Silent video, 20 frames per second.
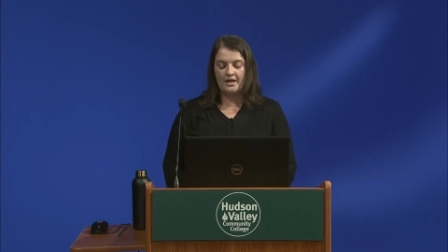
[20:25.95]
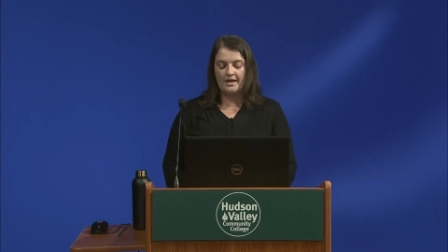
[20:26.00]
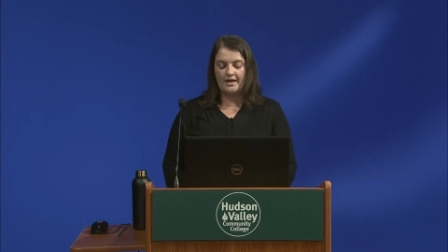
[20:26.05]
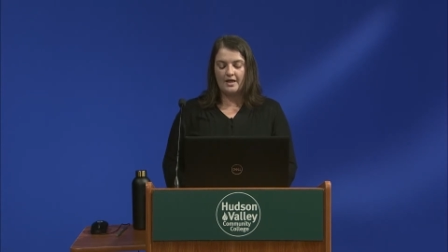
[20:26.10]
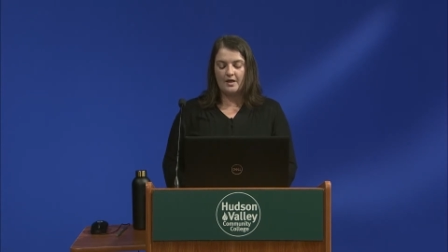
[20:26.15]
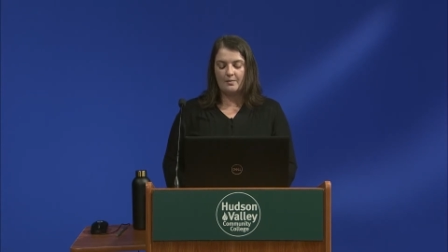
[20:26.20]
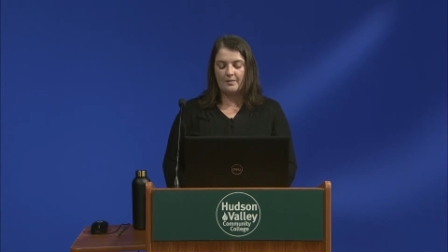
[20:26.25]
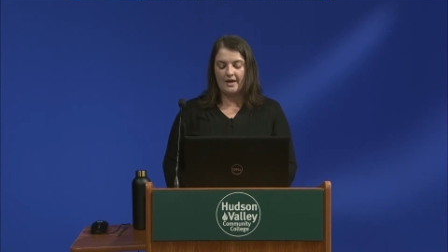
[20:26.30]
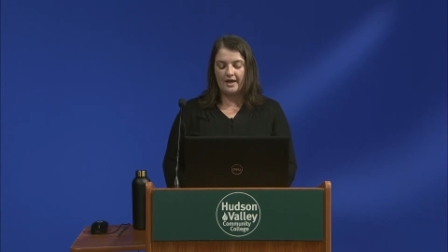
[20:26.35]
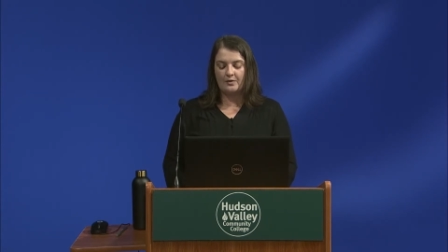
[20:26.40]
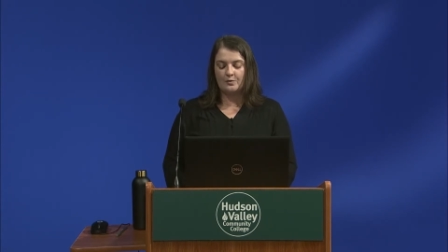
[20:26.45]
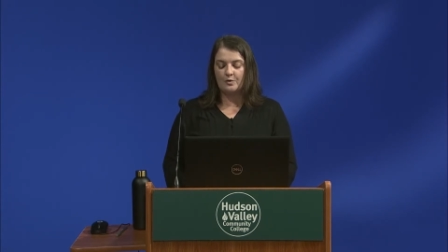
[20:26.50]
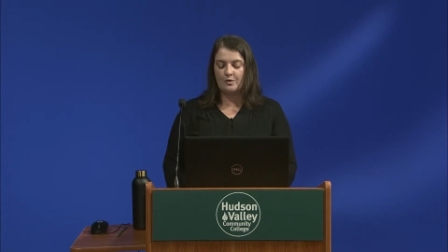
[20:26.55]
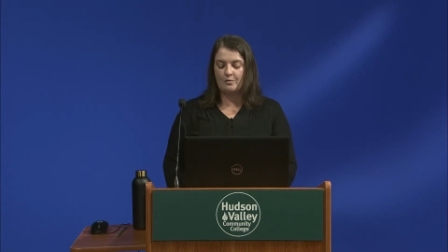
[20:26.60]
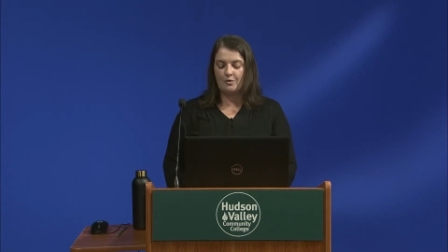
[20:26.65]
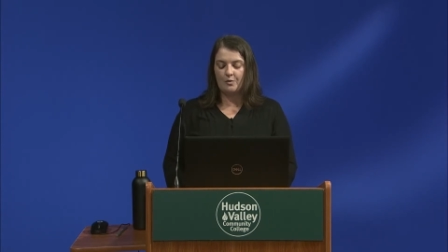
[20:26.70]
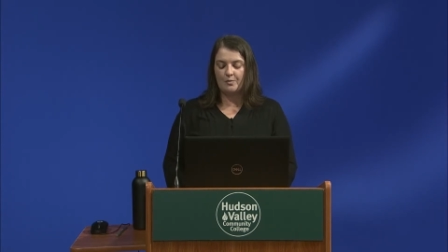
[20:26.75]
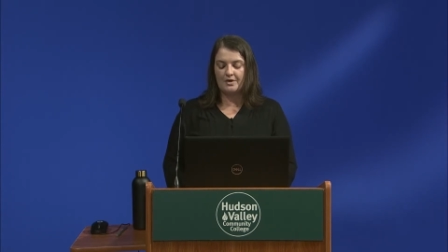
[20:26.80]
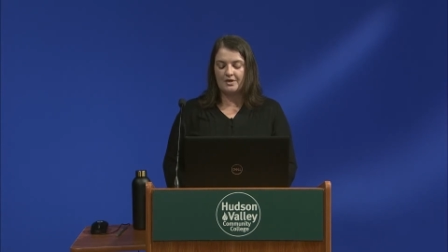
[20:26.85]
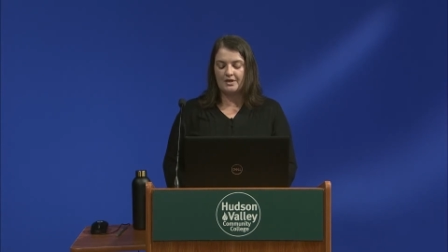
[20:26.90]
combined with
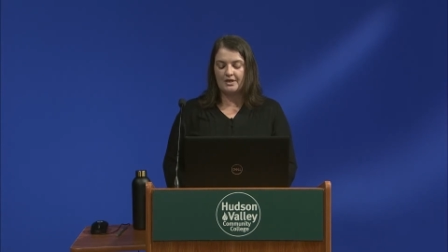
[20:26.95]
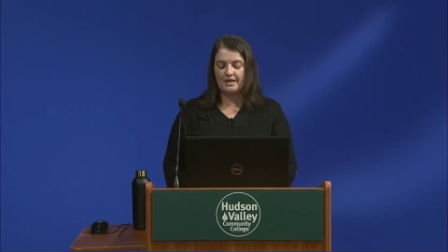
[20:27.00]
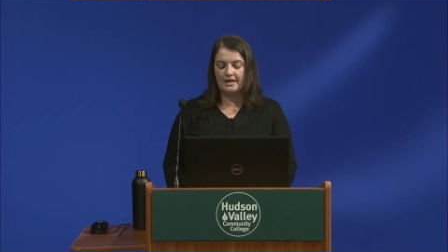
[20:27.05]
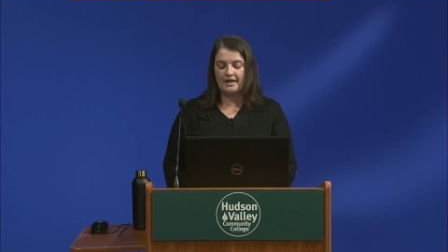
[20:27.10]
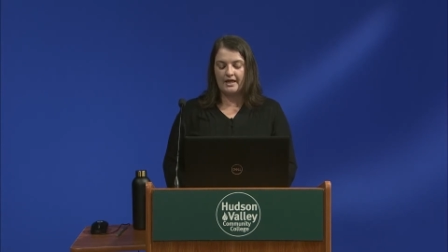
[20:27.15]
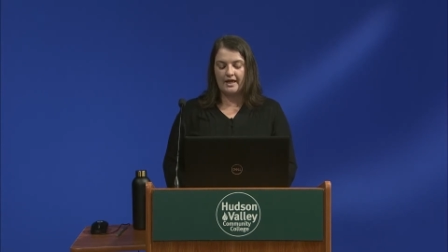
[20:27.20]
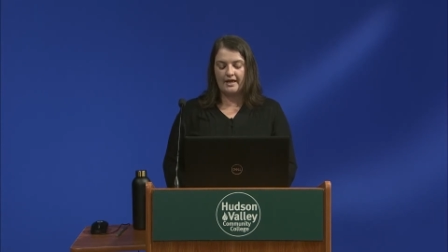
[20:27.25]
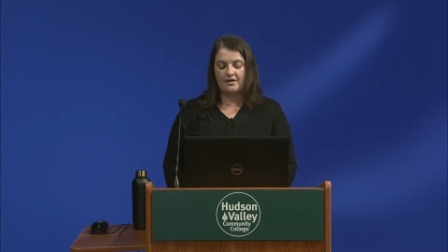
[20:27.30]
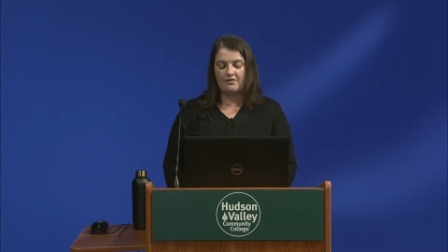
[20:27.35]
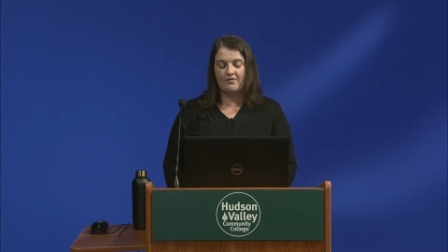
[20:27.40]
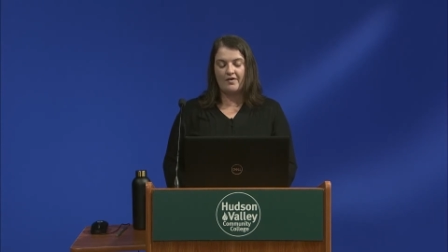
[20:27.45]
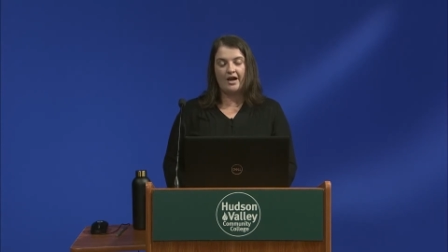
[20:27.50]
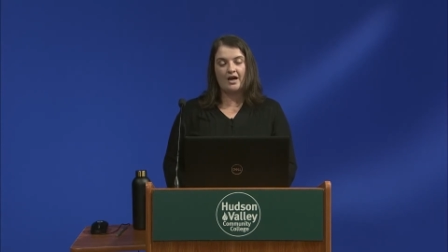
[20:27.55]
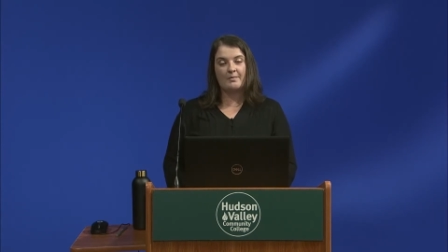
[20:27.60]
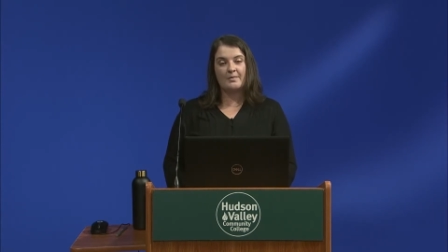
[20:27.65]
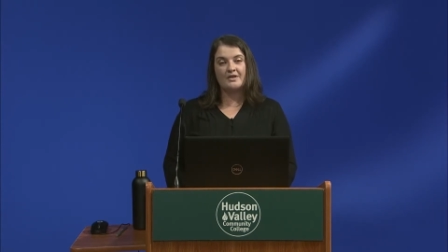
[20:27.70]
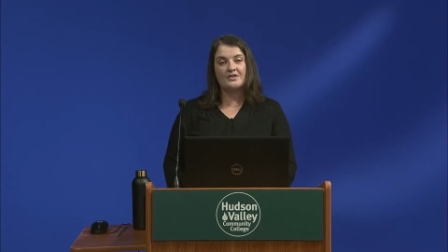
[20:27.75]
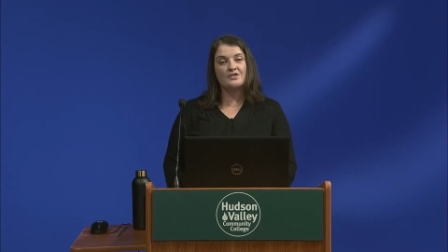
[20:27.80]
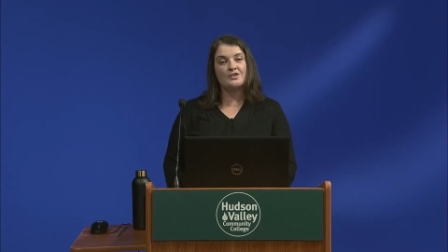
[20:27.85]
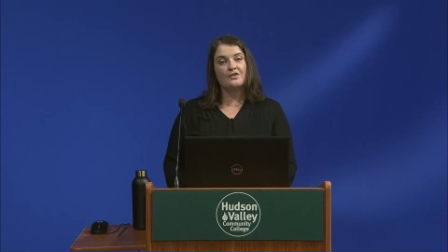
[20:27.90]
mobility and
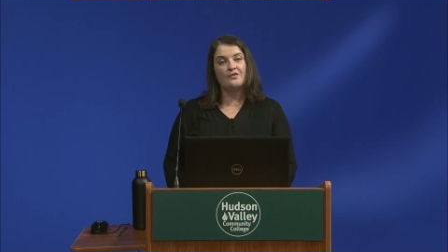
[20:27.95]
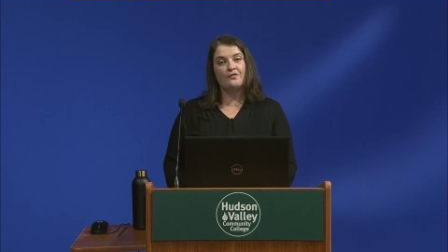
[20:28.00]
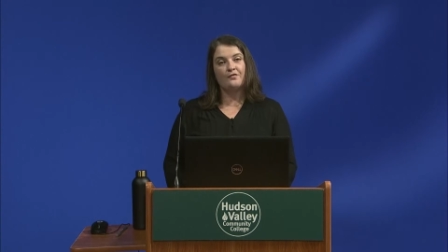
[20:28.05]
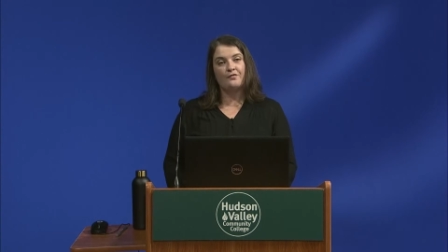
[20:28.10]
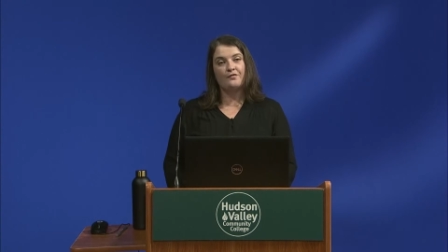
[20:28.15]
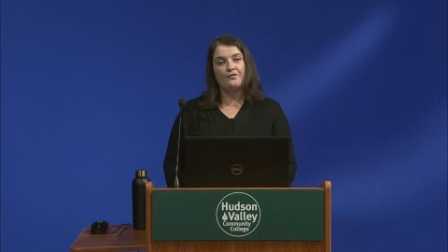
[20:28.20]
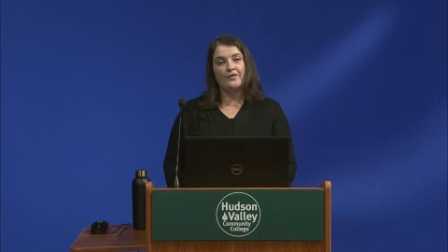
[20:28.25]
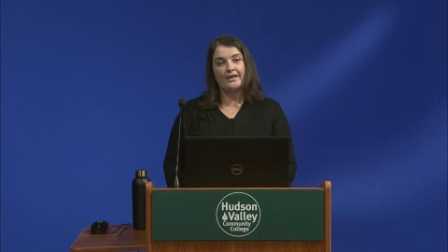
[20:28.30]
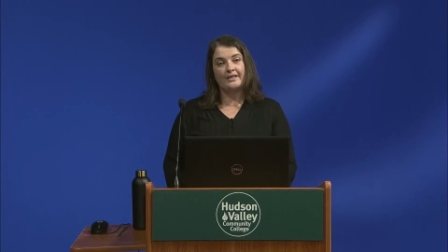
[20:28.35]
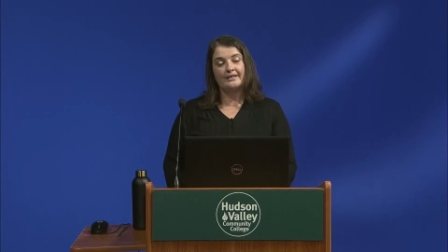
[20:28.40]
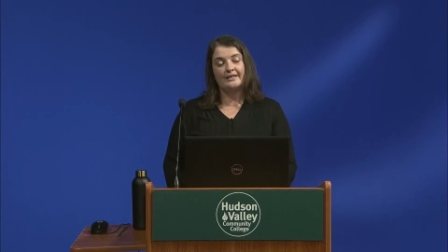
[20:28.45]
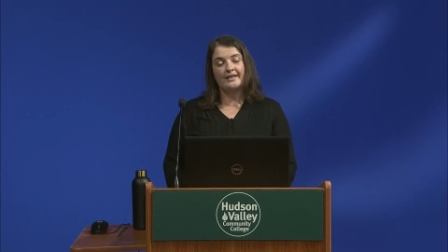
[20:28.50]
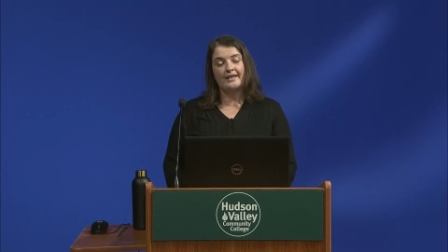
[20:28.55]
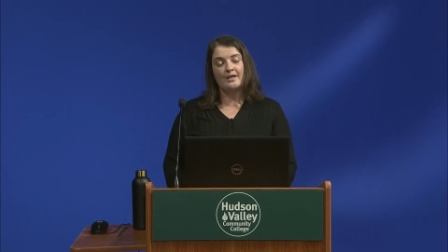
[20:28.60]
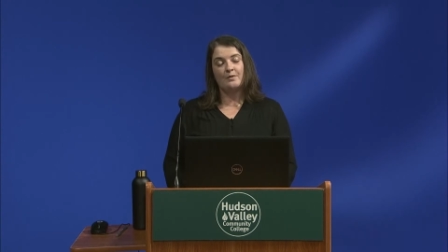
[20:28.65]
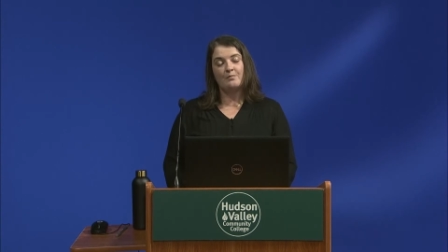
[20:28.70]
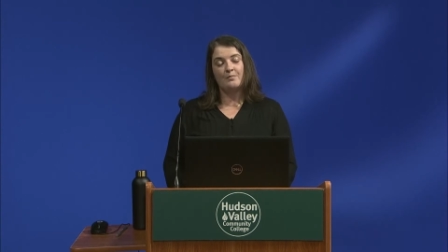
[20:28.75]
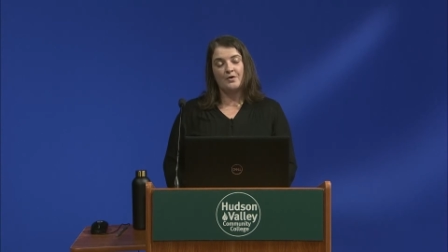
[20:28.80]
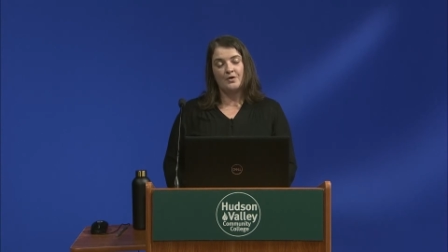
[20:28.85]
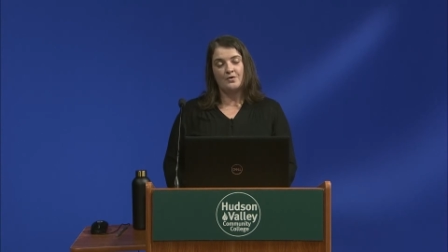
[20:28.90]
environmentally friendly
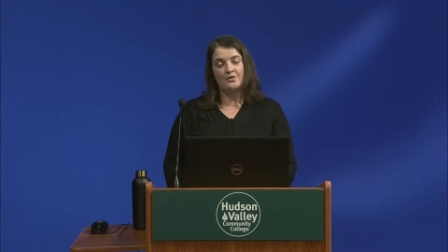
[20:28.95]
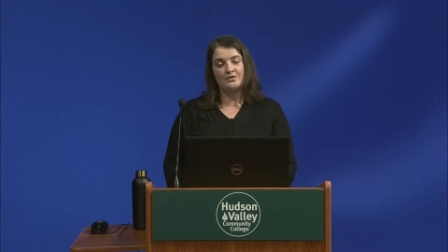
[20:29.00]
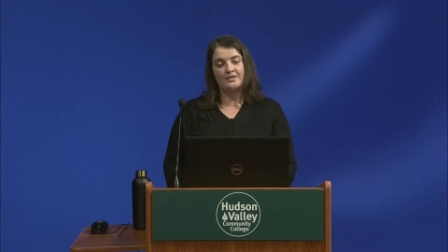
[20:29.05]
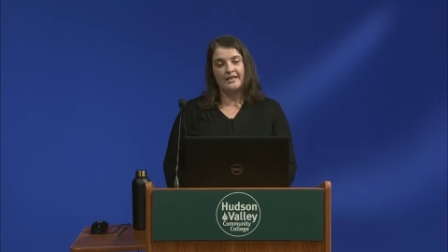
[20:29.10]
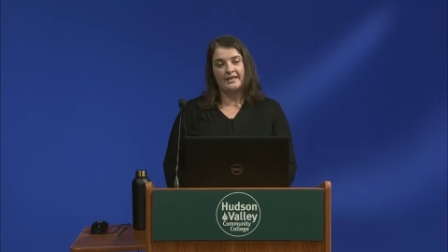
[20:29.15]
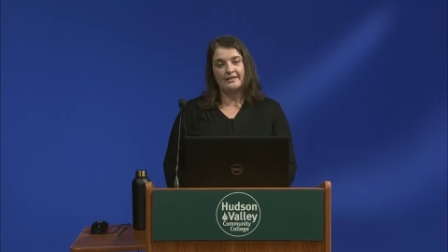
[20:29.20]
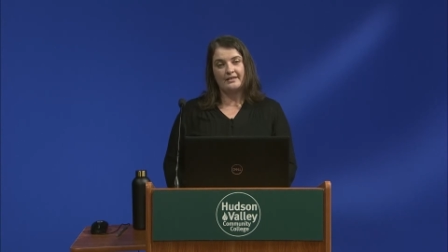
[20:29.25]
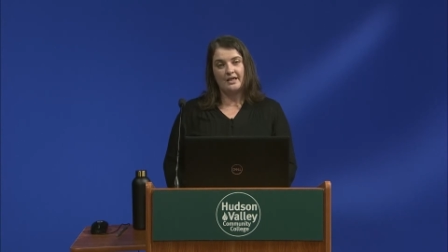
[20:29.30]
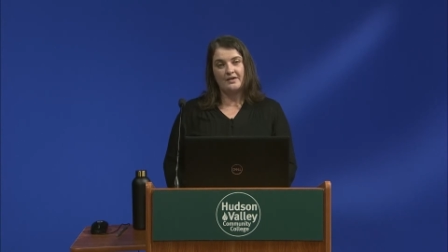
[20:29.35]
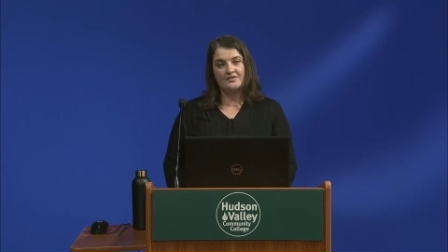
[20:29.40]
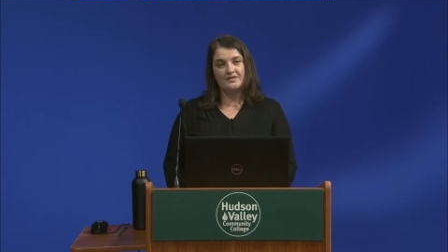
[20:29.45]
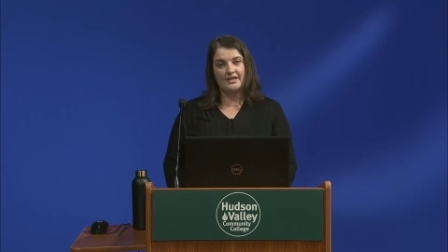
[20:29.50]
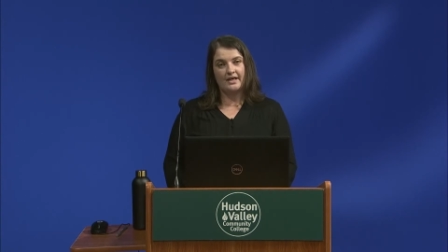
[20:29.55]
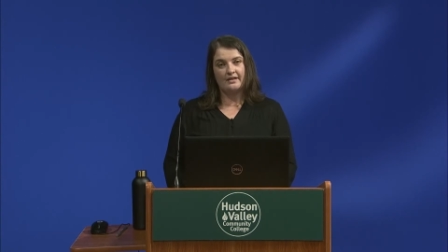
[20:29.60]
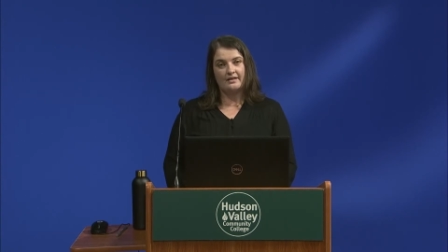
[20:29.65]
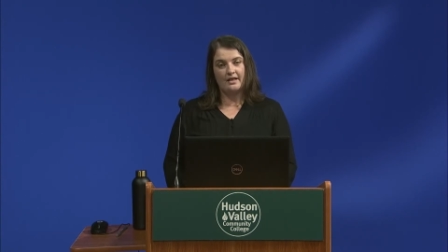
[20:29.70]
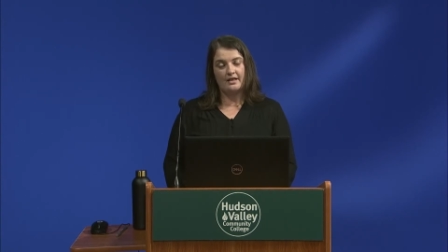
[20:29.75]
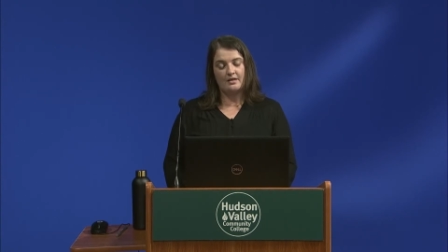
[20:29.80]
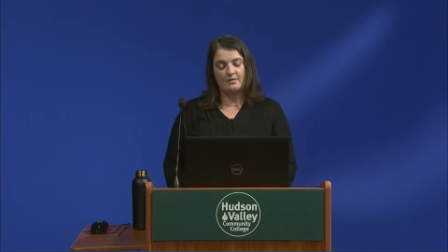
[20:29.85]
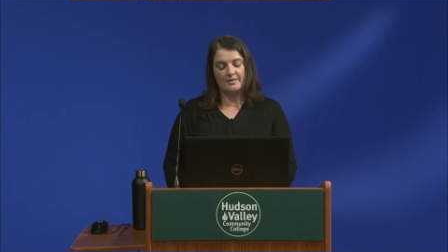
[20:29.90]
build and
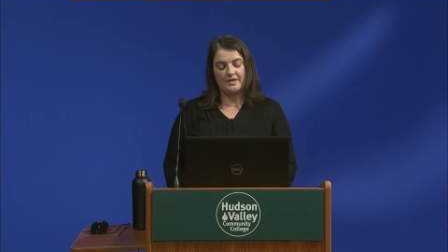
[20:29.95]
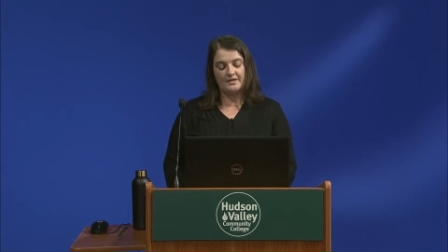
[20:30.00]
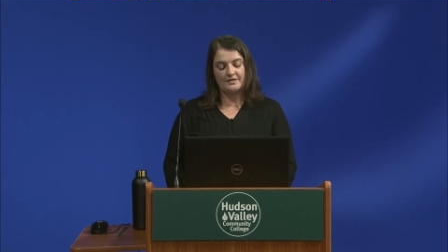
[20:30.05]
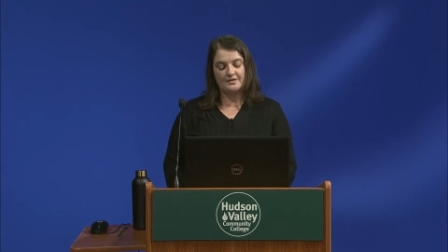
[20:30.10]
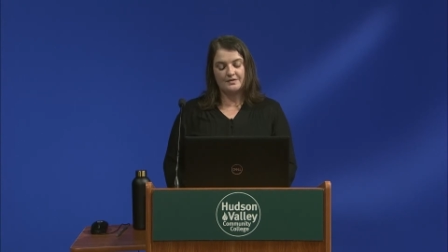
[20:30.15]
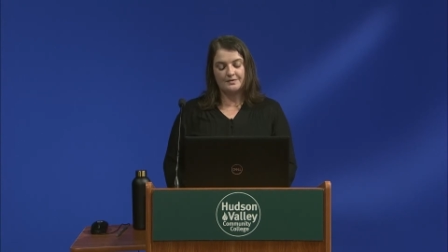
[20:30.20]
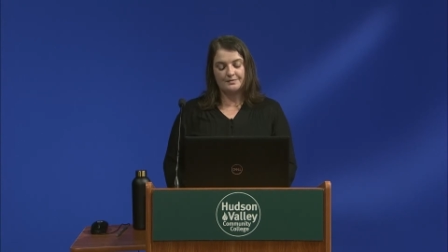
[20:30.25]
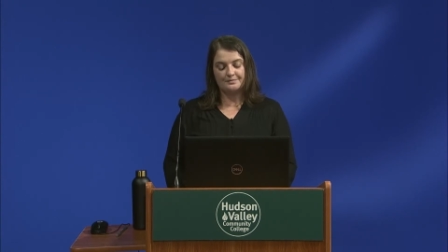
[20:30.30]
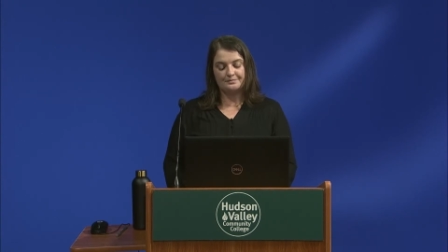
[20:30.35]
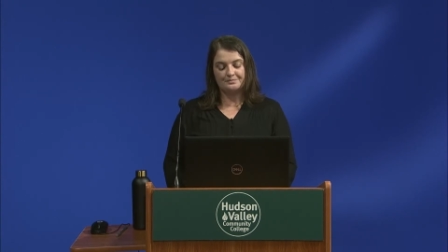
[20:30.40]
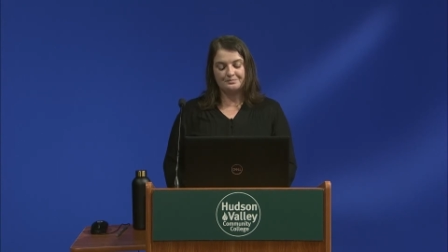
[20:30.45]
lifestyle elements.